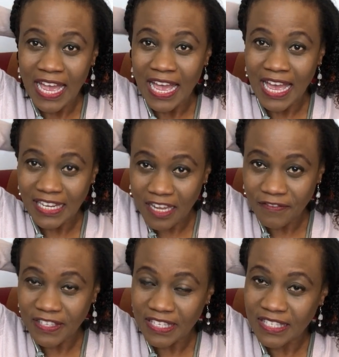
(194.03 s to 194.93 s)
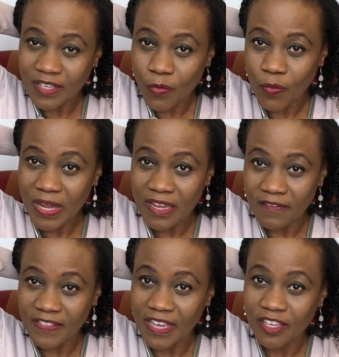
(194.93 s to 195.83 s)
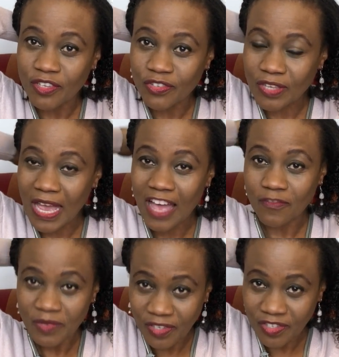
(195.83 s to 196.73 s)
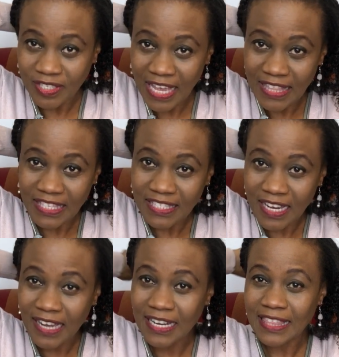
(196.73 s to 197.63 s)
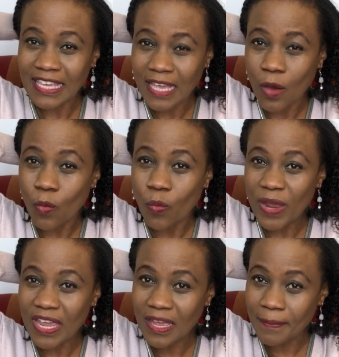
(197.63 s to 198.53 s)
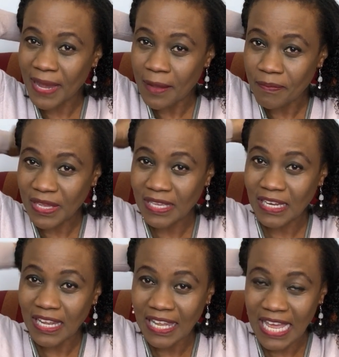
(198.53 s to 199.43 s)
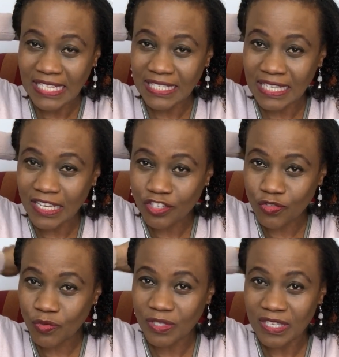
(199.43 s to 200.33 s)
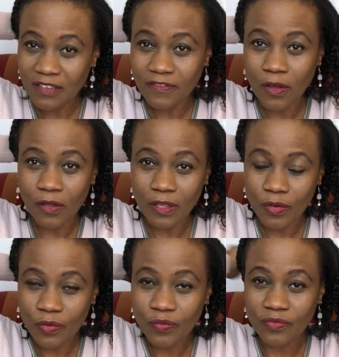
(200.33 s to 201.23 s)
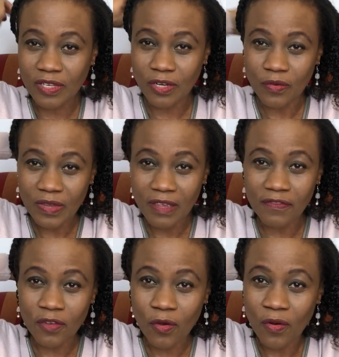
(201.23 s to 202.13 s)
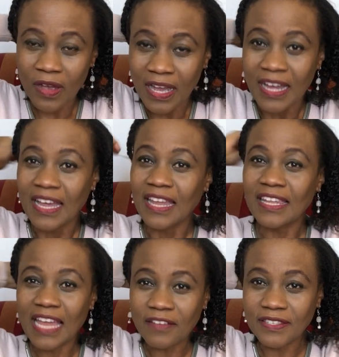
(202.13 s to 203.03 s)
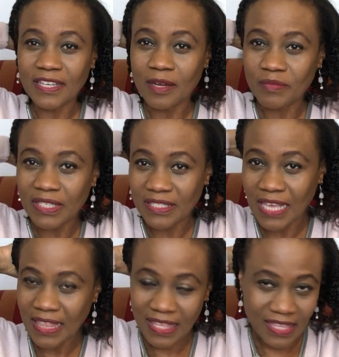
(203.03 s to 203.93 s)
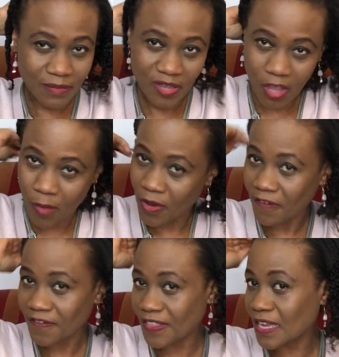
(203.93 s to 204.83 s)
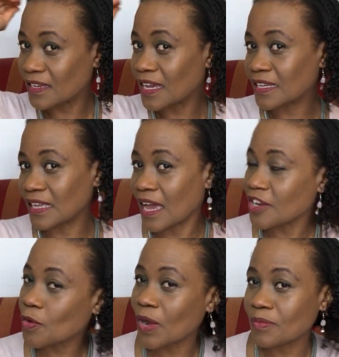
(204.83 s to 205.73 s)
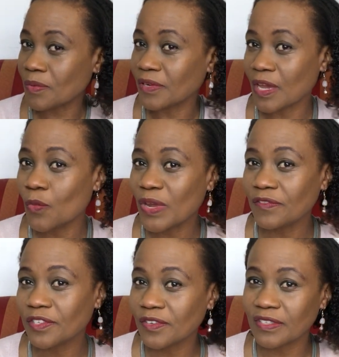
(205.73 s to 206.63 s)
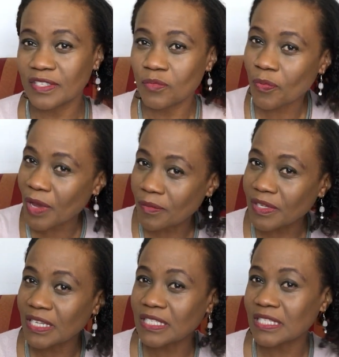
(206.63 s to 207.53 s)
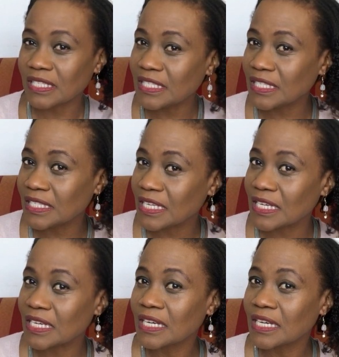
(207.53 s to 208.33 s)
And if it is a weave that you used to have because you like the style, I think a wig might be less intrusive, although, you know, if your lifestyle means that the thing may come off, then I know why people get weaves, because it's more permanent, it's easier.